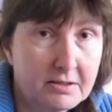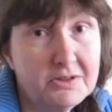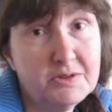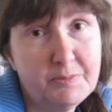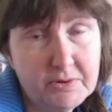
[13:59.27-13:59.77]

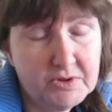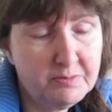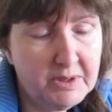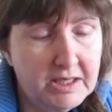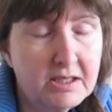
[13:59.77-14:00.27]
supposed to
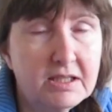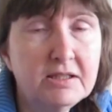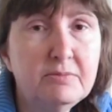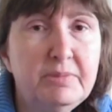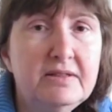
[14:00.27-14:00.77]
be a
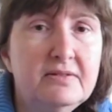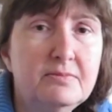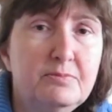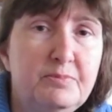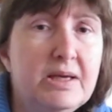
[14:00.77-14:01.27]
little bit
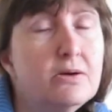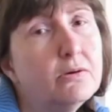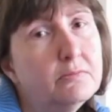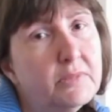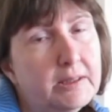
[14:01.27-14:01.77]
big
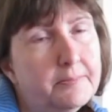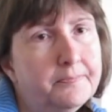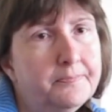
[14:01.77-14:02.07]
on me,